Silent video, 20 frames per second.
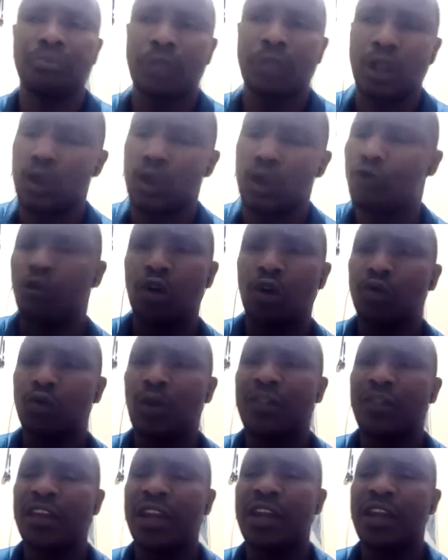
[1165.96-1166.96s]
we've lost to
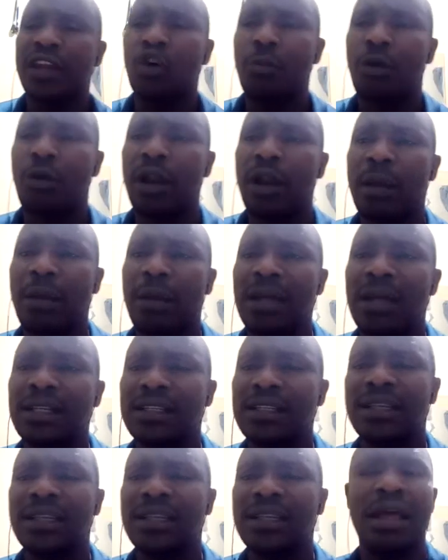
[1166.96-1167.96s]
3 top order batters,
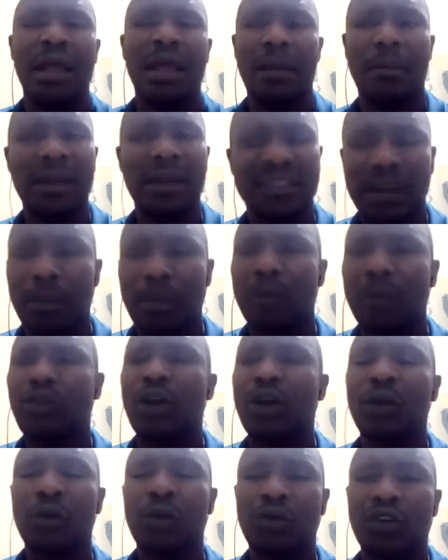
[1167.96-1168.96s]
and someone's going
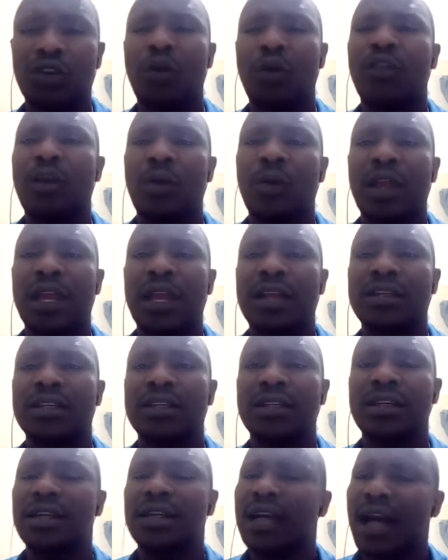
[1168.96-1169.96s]
to stick on the wicket.
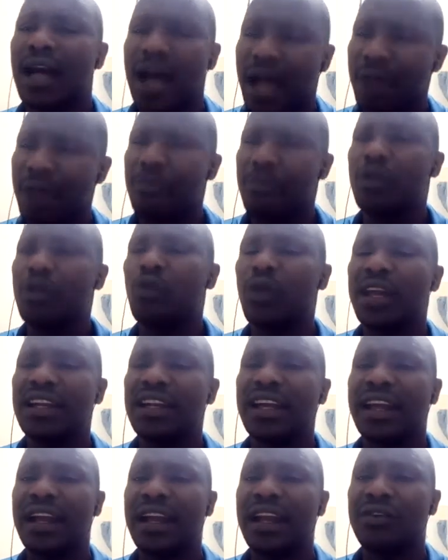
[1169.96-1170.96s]
I've been doing it
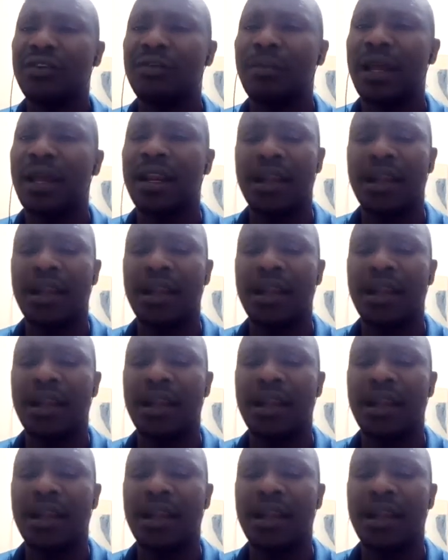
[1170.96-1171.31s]
against men.